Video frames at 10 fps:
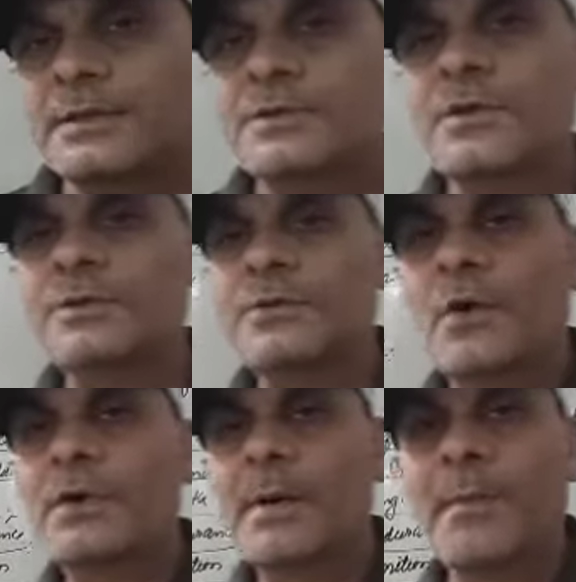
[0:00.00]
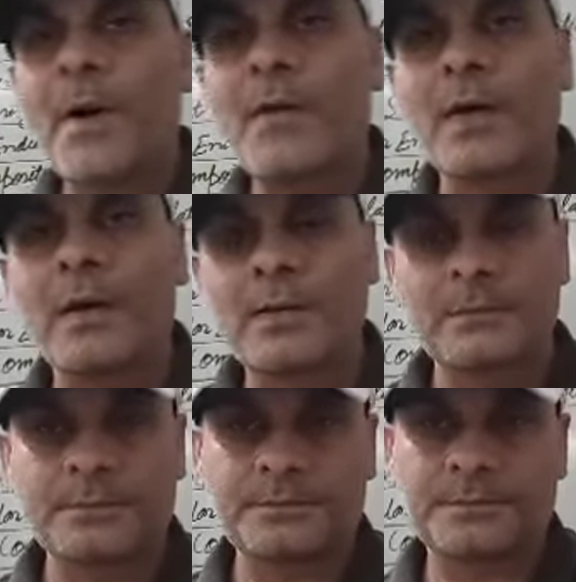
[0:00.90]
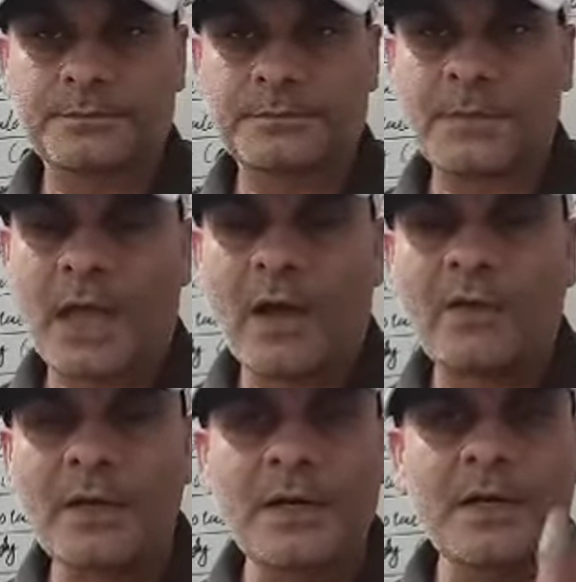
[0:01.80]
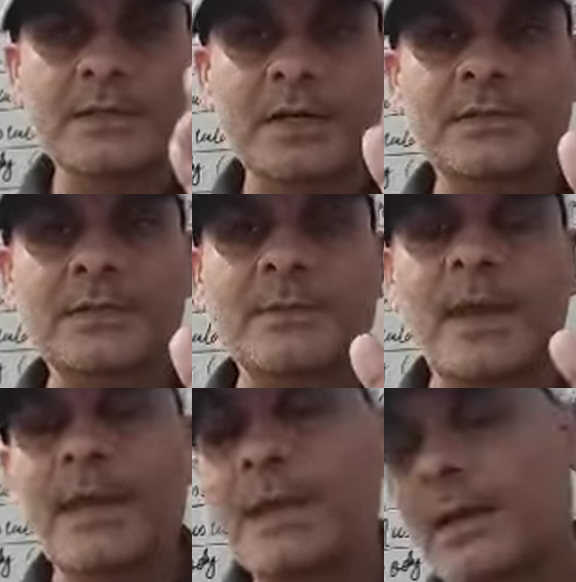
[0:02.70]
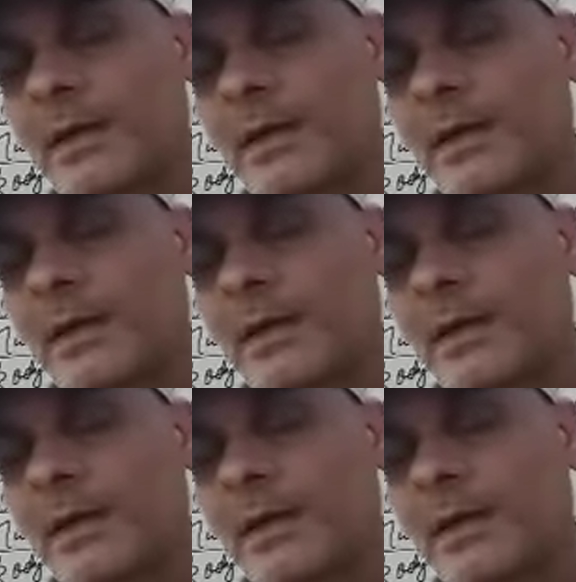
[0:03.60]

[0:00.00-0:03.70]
is also called the power. I already discussed in my